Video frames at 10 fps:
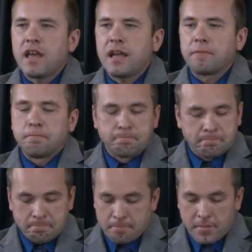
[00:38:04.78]
thing.
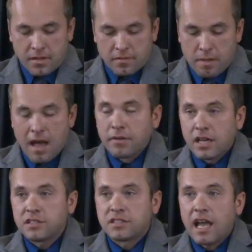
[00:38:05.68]
Bible
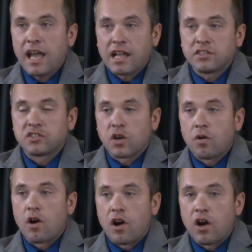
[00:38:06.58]
does say, and
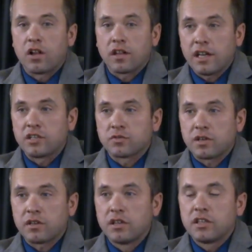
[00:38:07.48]
so all
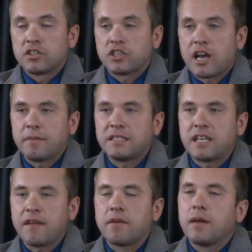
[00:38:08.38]
Israel shall be
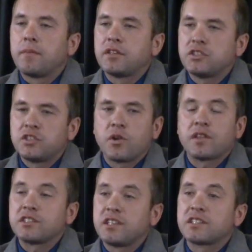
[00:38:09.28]
saved. But did you know
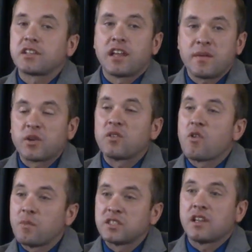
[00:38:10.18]
there's a disclaimer in
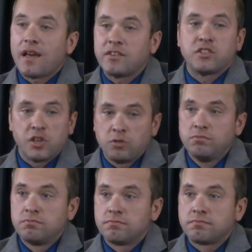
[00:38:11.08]
Romans 11
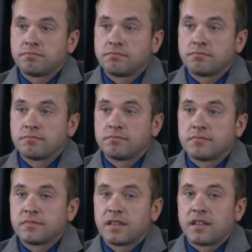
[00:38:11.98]
too?
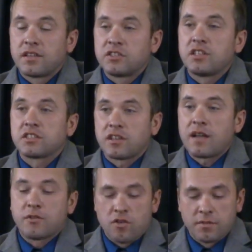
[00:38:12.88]
There's a
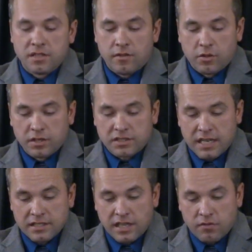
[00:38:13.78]
disclaimer in Romans. Look what it
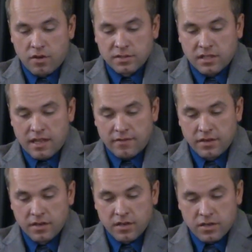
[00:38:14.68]
says in Romans
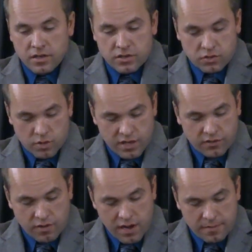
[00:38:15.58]

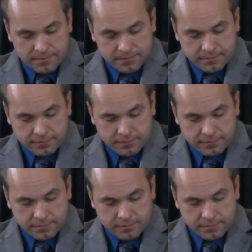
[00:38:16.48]
11:23.